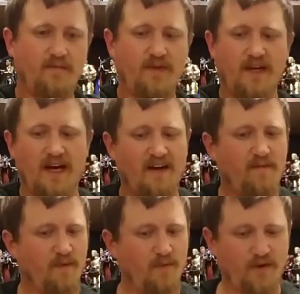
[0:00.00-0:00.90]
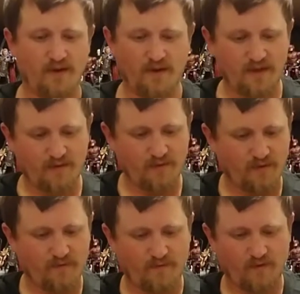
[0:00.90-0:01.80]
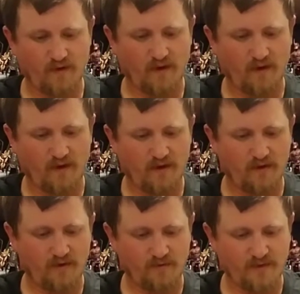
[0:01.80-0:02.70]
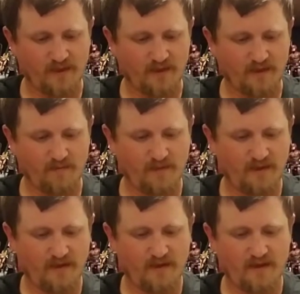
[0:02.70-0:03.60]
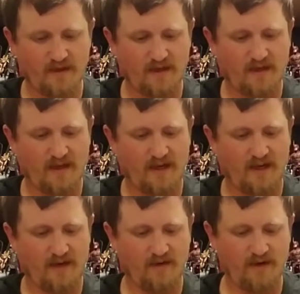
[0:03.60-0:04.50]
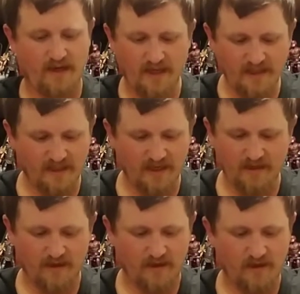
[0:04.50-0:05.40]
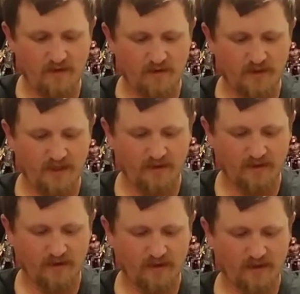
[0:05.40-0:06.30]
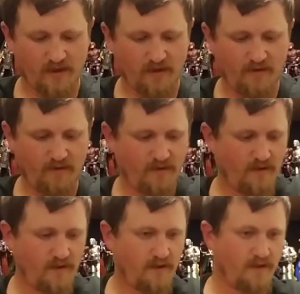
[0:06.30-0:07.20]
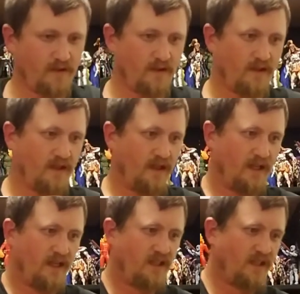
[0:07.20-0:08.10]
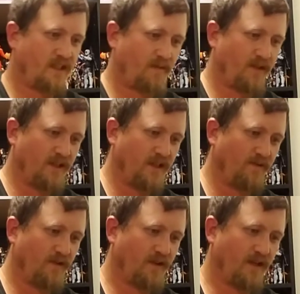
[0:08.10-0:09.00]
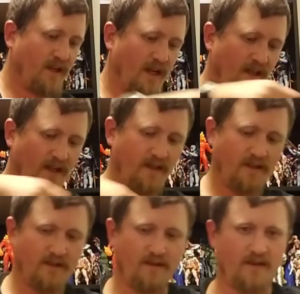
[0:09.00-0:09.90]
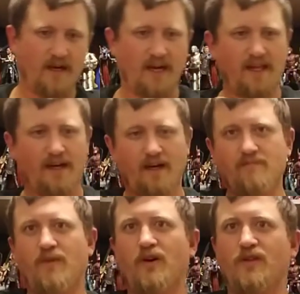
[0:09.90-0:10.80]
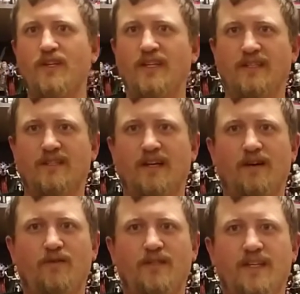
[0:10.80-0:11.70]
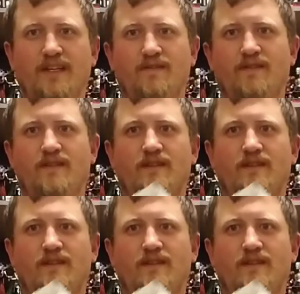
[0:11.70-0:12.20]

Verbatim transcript: But yeah, I've been wanting this one for a long time you know. And it's nothing huge either, you know. It's just something different, and I like I like oddball things. I always have.